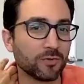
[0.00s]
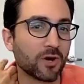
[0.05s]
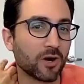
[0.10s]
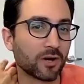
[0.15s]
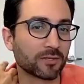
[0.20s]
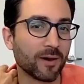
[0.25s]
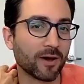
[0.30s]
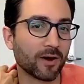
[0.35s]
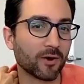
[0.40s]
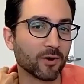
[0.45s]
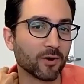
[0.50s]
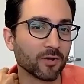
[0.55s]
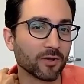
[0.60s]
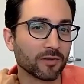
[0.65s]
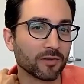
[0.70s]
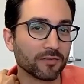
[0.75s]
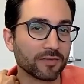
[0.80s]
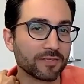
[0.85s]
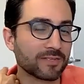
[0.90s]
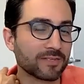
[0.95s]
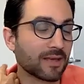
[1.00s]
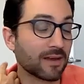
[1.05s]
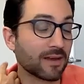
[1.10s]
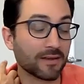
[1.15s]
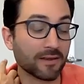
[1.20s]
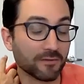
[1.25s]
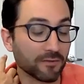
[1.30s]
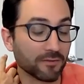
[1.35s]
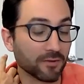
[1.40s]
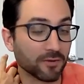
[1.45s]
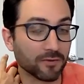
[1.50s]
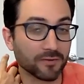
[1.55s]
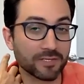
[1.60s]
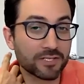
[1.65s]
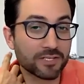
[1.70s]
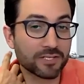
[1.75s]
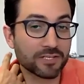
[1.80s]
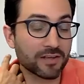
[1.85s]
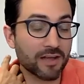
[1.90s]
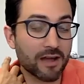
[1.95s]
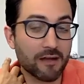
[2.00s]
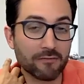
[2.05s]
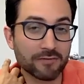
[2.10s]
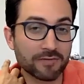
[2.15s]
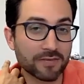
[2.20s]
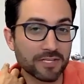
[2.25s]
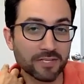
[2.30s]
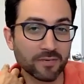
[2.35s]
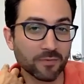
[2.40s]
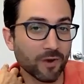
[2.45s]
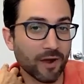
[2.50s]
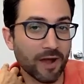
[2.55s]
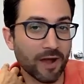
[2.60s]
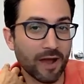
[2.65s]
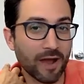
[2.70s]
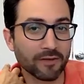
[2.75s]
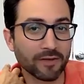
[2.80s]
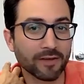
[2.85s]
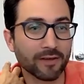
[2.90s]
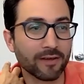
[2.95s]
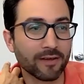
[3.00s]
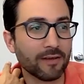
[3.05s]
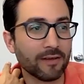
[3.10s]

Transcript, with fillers: talked about earlier, this is not an interview. This is just a conversation we're having.